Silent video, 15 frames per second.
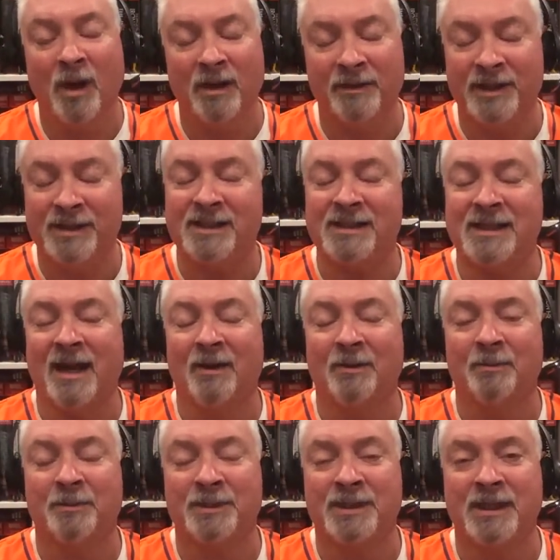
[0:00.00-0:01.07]
this is how
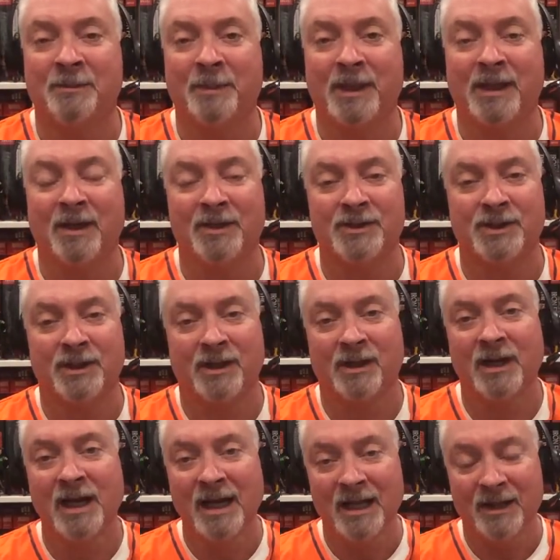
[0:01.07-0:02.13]
deep it goes in her,